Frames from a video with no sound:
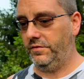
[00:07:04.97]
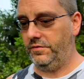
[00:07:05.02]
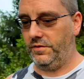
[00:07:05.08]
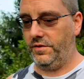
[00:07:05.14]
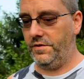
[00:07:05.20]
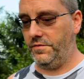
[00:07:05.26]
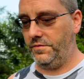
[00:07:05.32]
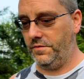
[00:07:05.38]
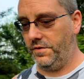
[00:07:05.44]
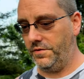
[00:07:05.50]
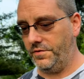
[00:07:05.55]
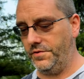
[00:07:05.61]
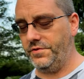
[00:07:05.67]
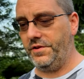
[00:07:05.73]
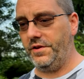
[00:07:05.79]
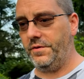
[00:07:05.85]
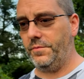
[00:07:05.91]
I don't
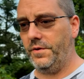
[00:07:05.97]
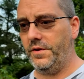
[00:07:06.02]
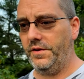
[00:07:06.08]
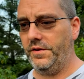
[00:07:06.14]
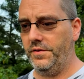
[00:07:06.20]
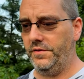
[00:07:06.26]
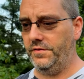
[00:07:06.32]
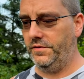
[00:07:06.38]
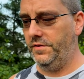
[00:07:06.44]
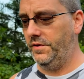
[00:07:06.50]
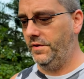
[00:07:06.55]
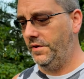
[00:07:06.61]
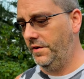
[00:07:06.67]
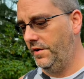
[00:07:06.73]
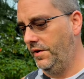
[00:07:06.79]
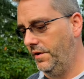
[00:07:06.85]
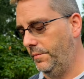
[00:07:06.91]
understand why,
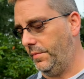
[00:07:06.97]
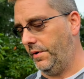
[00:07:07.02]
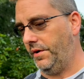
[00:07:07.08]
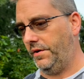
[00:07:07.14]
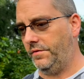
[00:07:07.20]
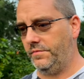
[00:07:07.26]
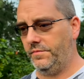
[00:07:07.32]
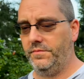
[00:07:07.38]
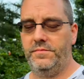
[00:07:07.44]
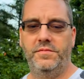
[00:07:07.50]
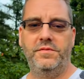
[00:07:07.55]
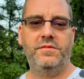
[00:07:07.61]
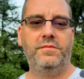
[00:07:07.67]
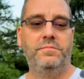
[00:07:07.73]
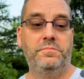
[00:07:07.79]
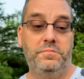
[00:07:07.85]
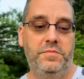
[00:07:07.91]
but
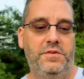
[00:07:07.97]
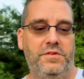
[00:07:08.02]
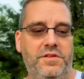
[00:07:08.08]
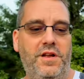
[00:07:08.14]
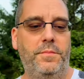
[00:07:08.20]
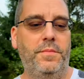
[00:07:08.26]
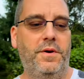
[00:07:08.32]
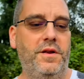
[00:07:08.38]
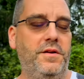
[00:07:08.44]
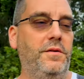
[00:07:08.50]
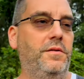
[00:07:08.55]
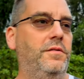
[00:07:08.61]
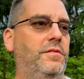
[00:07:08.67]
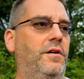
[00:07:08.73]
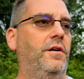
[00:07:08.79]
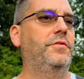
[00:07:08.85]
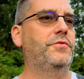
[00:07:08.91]
it's not mine to
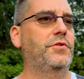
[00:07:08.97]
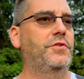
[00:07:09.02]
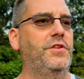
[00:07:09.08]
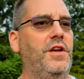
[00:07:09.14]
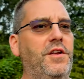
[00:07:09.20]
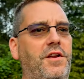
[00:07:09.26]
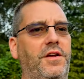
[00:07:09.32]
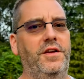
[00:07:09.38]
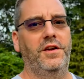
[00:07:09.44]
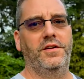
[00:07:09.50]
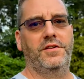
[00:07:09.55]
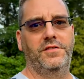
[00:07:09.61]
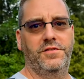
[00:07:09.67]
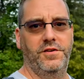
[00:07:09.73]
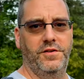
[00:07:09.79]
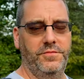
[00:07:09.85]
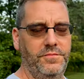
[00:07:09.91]
understand, I guess.
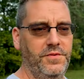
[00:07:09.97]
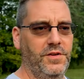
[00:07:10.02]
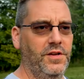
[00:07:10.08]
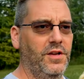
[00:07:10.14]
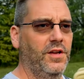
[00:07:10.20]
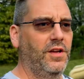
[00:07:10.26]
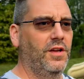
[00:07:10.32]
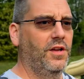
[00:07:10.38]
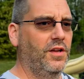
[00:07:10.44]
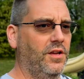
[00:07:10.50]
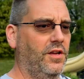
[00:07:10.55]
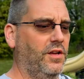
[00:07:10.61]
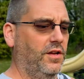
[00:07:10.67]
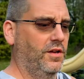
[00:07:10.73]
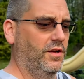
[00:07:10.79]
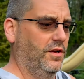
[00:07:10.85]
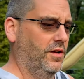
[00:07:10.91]
So,
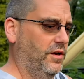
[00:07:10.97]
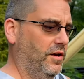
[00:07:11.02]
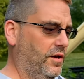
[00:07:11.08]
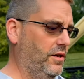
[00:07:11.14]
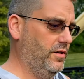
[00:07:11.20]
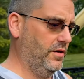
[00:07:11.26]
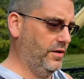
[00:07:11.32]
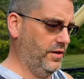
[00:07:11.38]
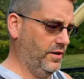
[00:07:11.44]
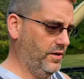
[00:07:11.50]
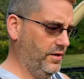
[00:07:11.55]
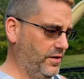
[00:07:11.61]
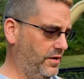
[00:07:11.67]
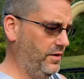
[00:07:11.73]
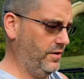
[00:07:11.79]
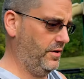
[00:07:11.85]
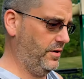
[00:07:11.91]
oh
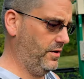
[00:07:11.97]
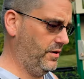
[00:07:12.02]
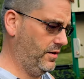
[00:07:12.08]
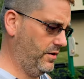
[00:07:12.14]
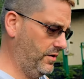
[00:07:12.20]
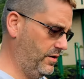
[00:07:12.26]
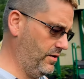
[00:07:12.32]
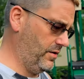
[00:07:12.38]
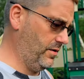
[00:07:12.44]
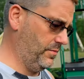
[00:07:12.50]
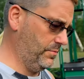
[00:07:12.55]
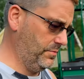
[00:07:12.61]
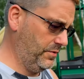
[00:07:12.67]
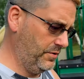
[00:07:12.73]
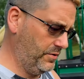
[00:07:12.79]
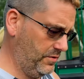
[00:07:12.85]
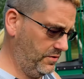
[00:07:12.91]
yeah.
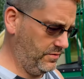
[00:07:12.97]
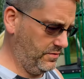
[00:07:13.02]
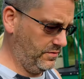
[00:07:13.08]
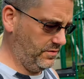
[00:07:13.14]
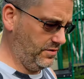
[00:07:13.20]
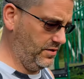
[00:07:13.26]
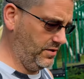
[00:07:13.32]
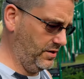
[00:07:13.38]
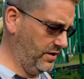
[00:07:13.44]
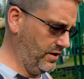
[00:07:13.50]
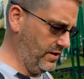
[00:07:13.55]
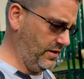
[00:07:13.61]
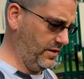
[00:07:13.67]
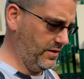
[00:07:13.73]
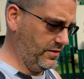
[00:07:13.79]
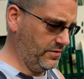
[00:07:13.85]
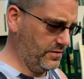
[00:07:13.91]
Um, see
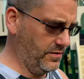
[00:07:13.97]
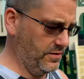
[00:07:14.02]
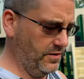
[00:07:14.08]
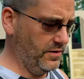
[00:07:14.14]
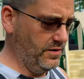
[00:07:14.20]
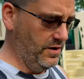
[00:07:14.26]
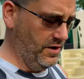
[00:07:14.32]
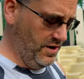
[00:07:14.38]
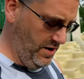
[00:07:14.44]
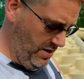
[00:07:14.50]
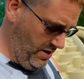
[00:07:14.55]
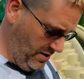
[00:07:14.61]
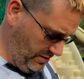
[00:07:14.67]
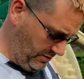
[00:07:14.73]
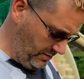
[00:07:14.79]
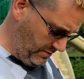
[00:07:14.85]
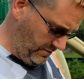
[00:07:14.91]
anything else going on?
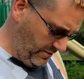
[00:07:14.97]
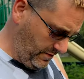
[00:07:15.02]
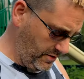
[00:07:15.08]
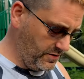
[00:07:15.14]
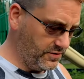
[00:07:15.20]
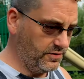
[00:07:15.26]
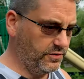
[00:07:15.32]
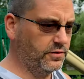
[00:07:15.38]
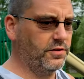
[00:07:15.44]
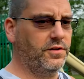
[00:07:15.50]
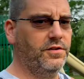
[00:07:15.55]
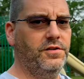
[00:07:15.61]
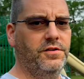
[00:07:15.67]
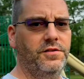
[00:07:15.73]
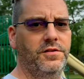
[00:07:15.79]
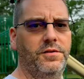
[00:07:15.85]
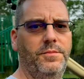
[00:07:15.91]
So far, so
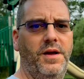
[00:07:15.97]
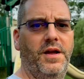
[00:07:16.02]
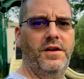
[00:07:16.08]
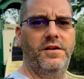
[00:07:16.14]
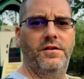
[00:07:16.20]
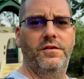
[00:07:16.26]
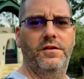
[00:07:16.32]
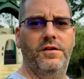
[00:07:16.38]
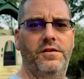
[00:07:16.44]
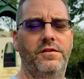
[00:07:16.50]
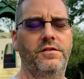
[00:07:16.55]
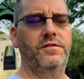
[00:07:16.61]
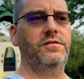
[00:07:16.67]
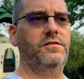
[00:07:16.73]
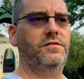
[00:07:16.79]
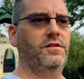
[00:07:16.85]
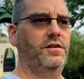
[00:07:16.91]
good. The magnet here
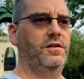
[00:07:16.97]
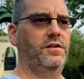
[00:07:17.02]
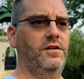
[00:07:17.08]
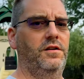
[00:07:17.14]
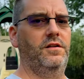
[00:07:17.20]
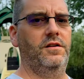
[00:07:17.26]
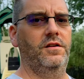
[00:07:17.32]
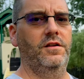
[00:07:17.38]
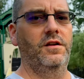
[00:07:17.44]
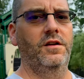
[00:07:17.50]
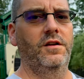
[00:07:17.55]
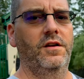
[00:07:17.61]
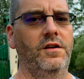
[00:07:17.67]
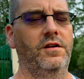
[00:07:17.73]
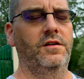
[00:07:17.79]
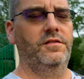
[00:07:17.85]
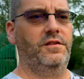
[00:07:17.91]
has uh,
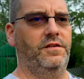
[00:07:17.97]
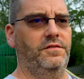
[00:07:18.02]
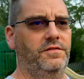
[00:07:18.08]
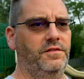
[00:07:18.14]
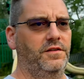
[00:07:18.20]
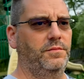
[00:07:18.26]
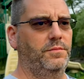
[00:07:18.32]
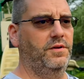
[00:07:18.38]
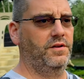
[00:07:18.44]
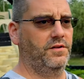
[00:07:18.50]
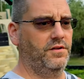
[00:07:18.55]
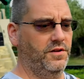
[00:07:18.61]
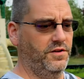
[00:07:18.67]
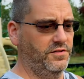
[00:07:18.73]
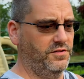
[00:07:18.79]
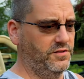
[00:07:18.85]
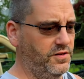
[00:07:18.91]
definitely been a
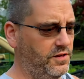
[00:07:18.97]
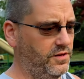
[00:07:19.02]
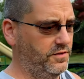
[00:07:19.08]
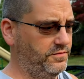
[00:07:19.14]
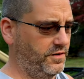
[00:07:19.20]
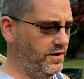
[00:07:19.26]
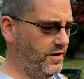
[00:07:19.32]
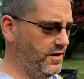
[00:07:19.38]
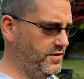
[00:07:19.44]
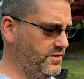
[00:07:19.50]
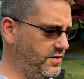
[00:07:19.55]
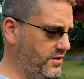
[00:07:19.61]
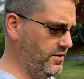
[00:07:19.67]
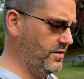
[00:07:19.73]
nice find.